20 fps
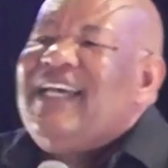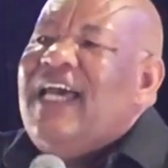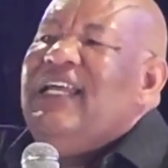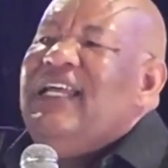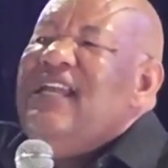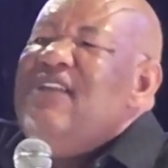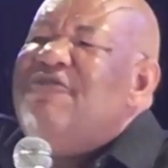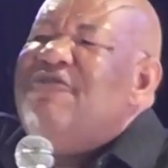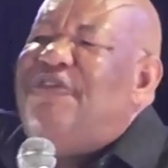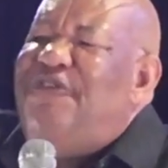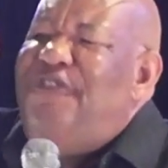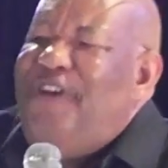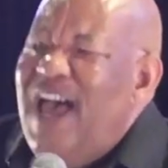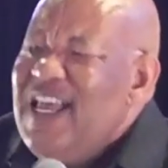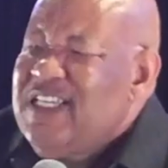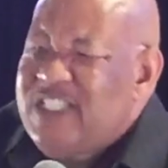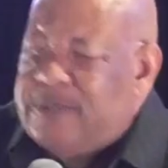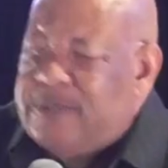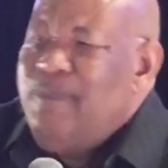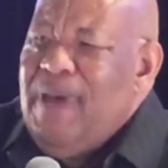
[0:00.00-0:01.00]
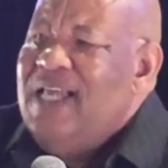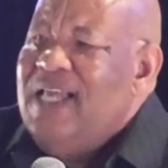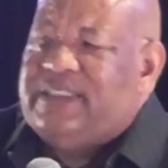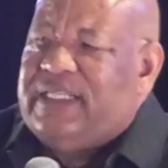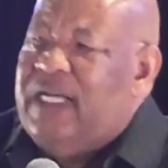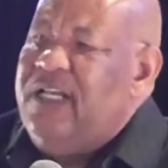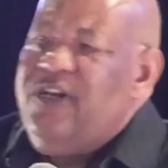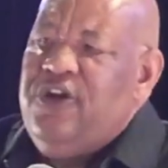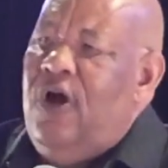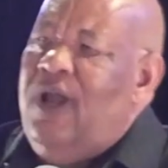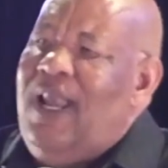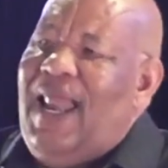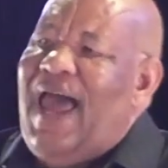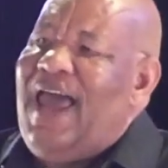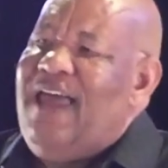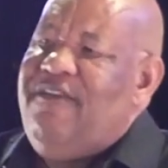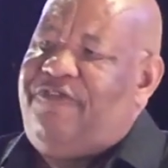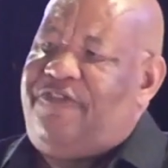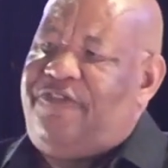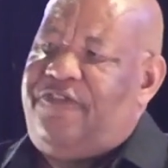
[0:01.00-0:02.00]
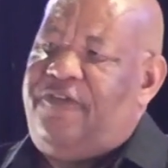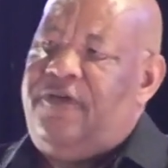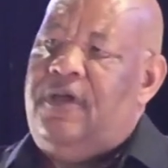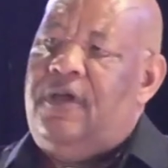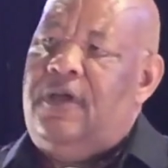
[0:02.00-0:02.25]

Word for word: an investment in your life.